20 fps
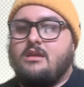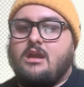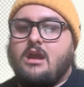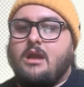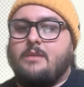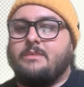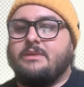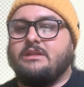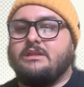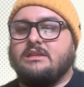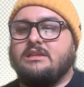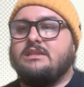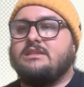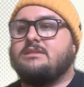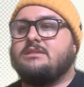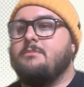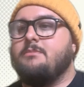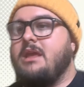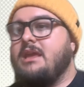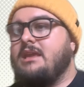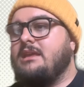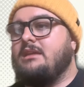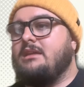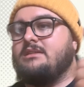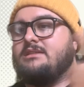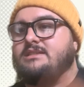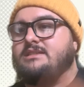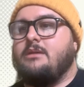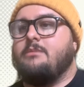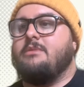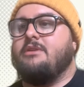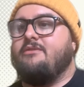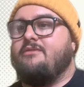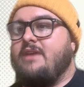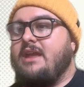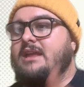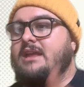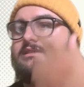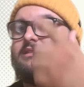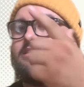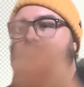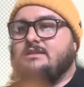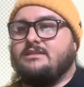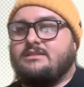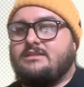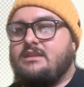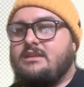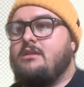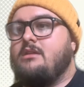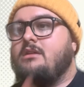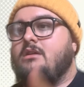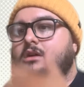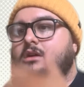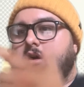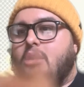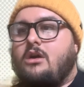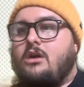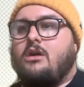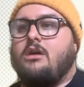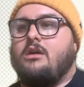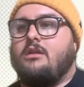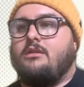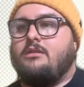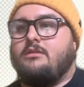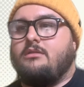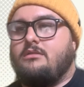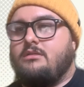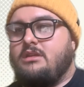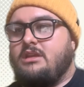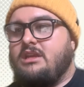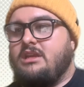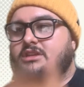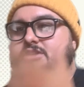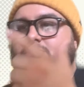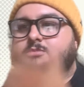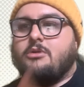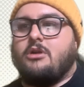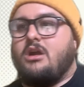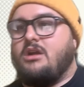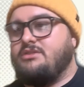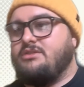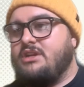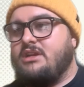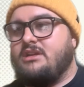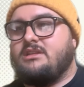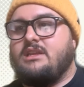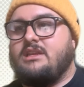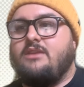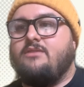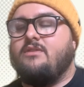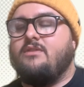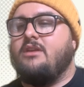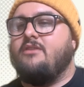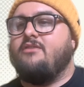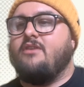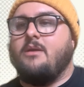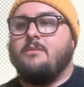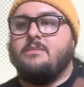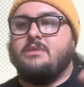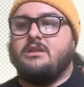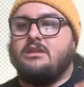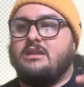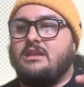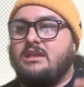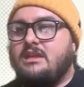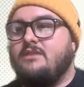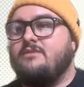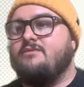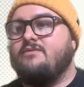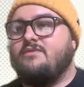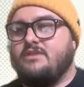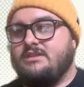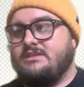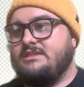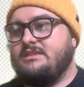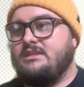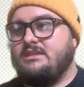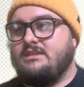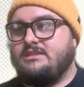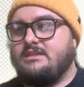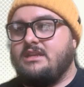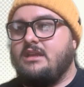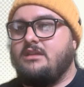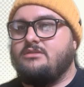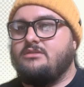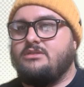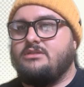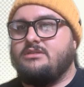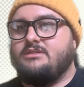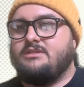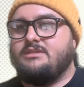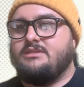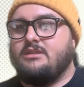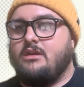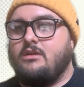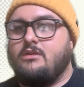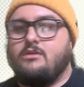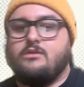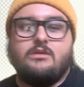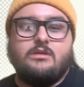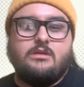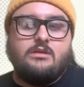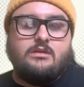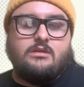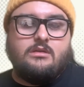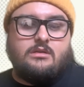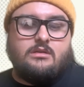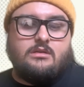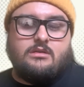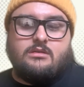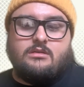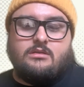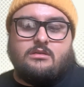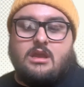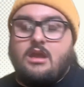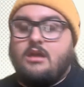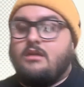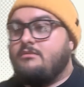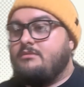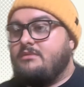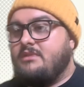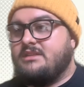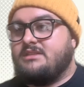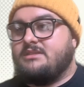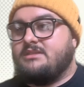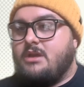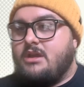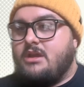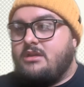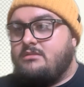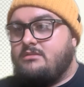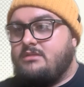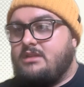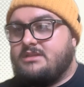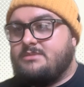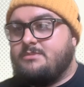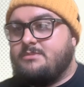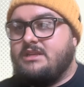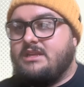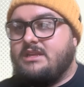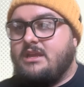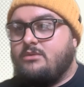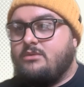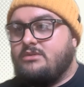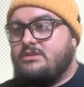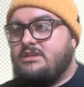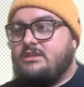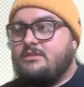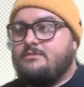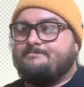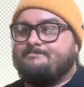I'm at least making some advances on each project, even if I'm in infancy stages. So yeah, that's my day routine.